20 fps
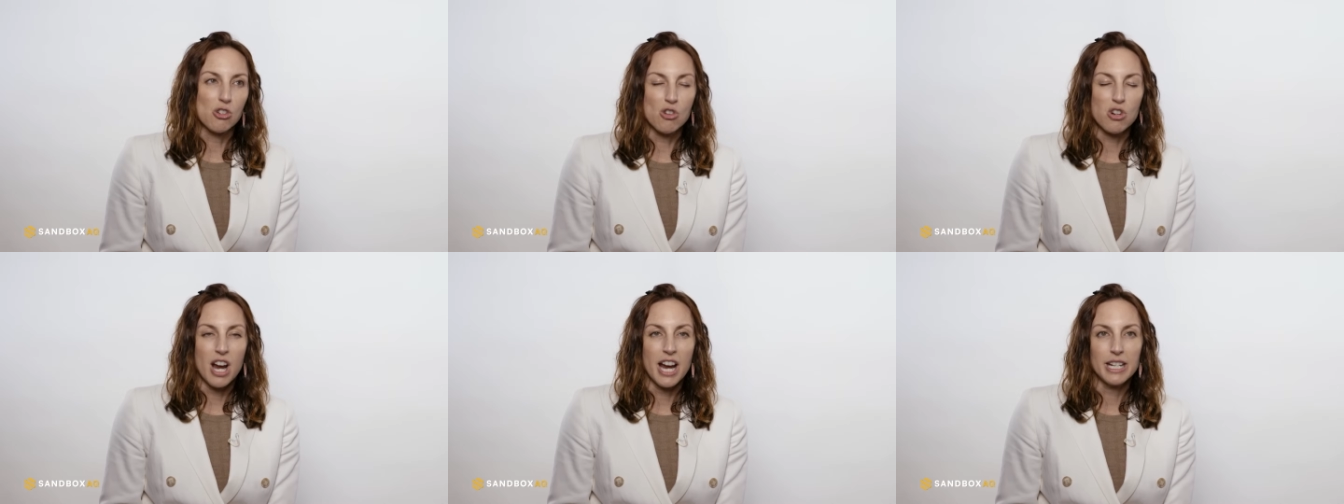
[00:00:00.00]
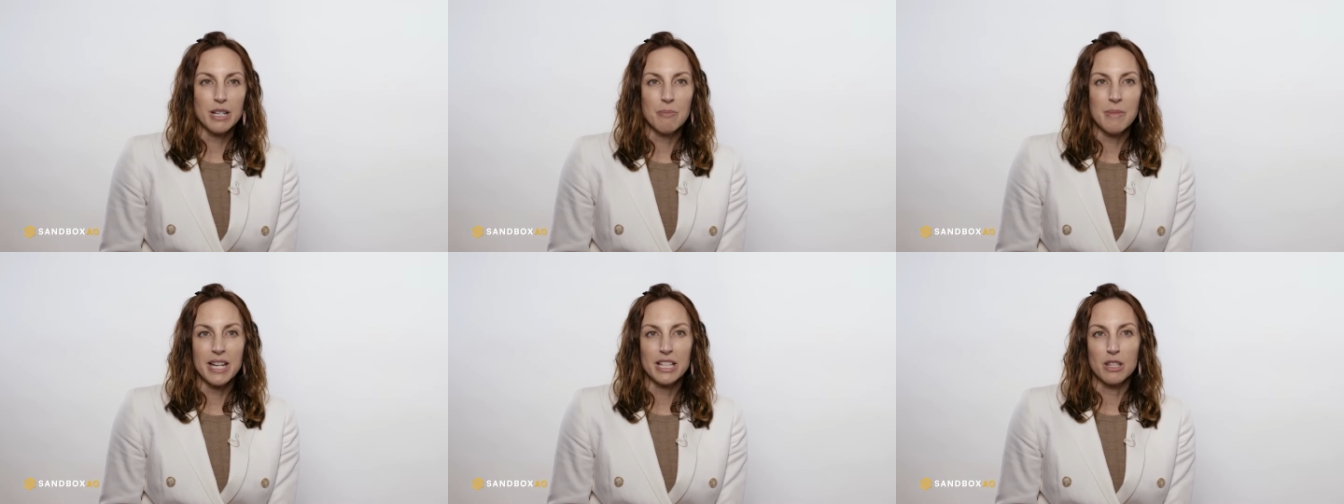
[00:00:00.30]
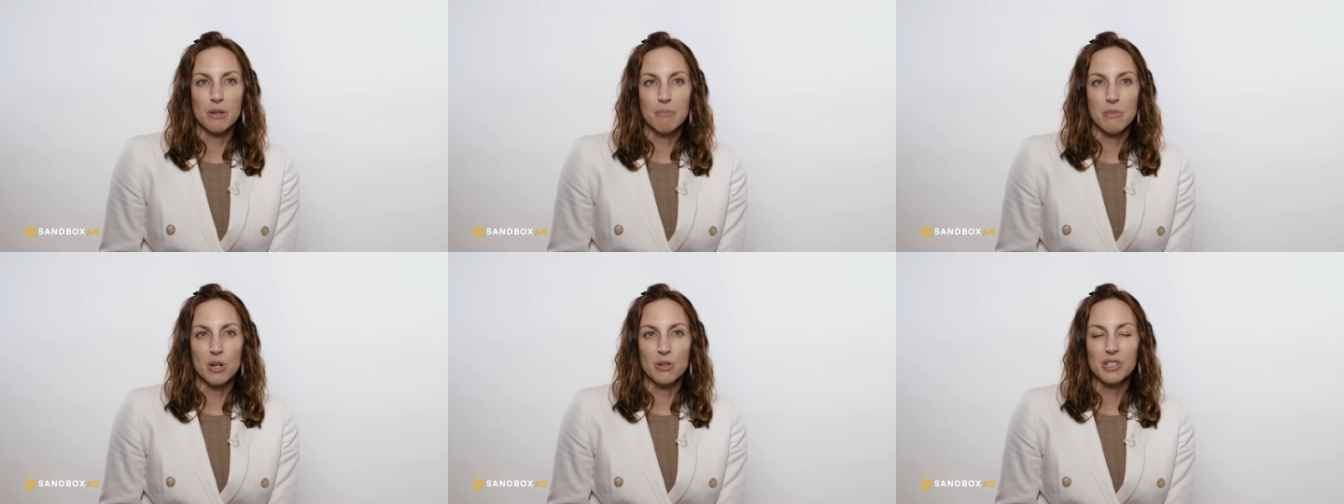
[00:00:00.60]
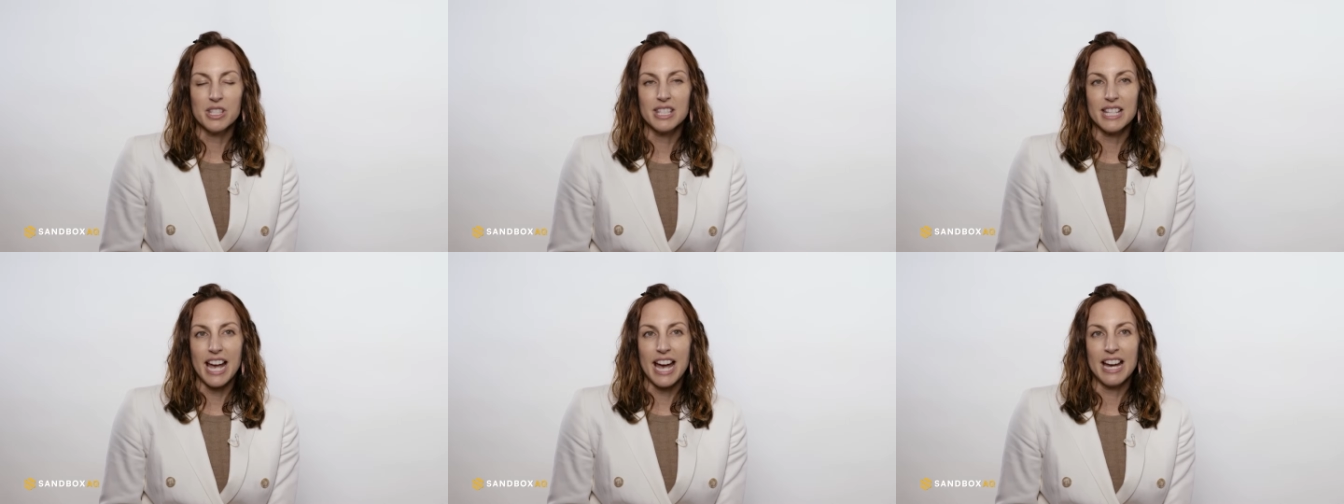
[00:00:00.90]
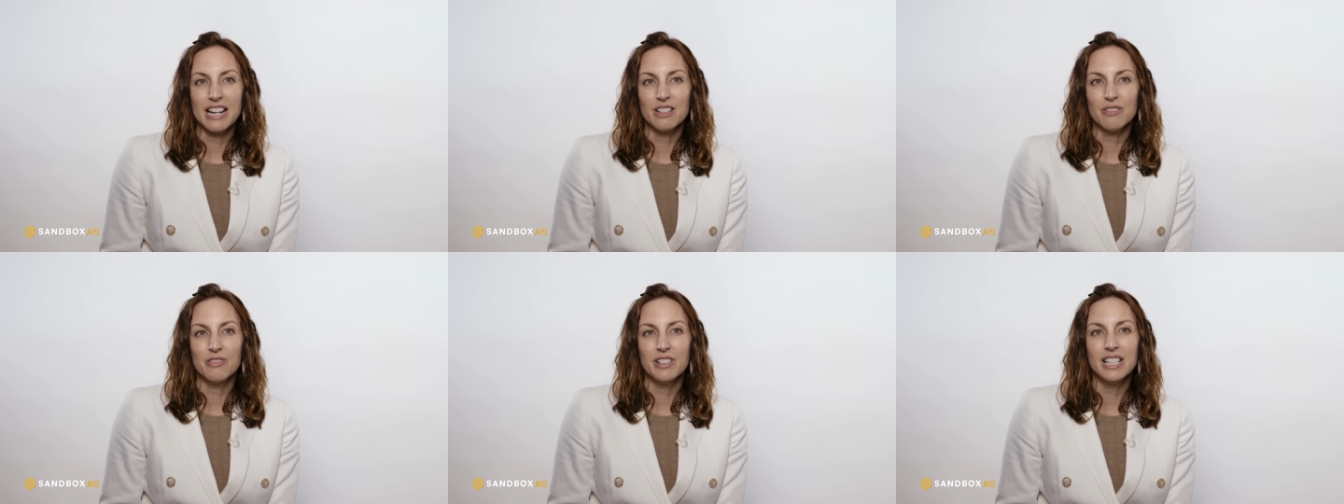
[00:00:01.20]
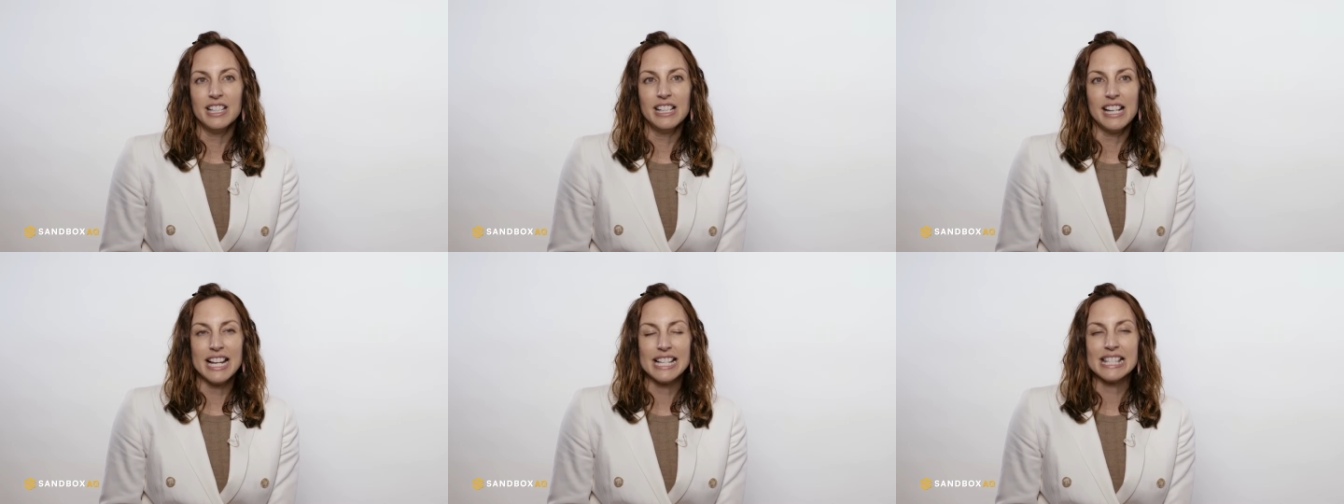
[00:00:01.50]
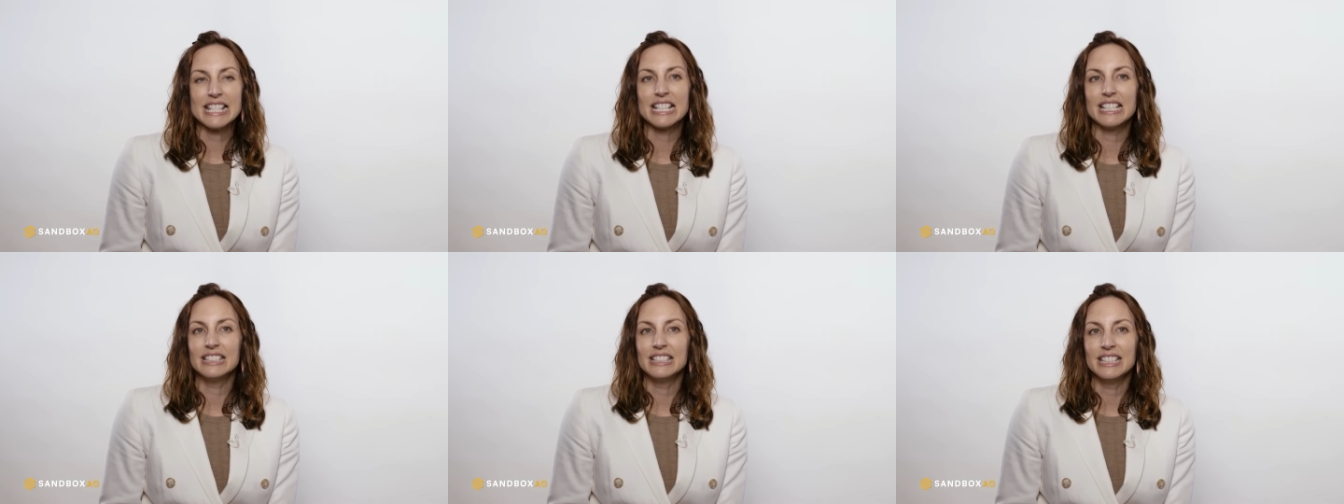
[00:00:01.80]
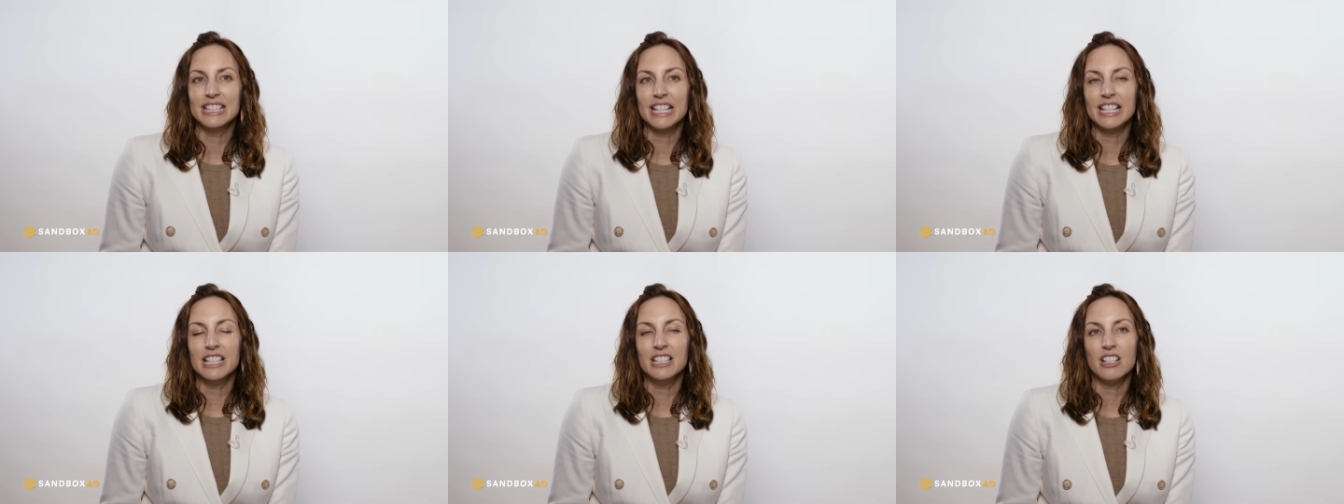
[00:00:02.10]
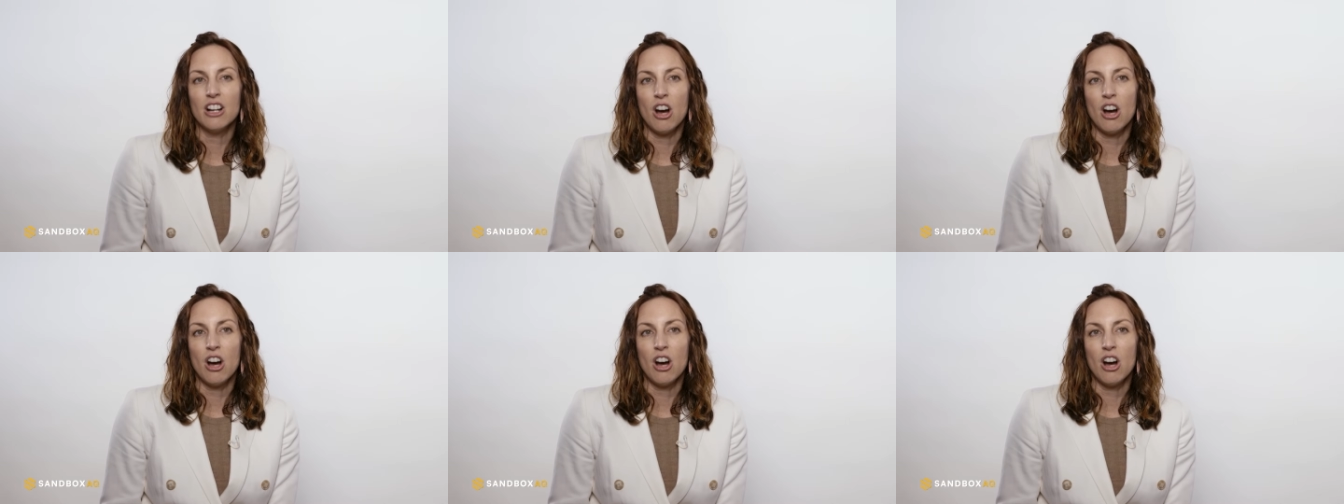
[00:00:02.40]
try to make the most out of it and to lean